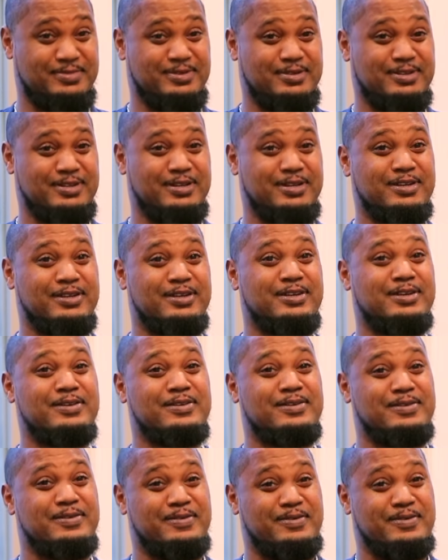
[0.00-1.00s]
Mm.
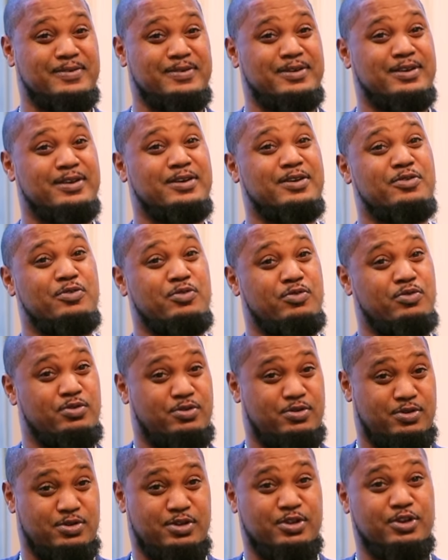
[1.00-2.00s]
I'm not. I'm
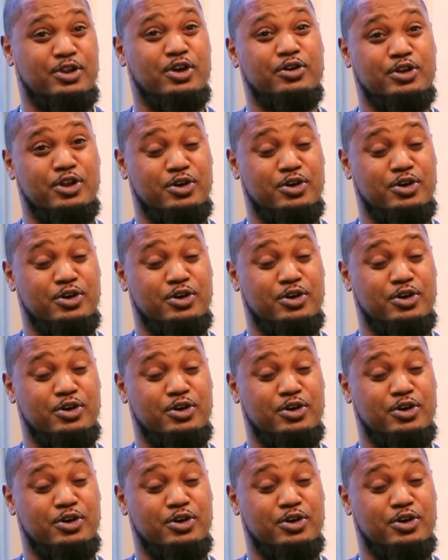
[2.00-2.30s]
gonna post.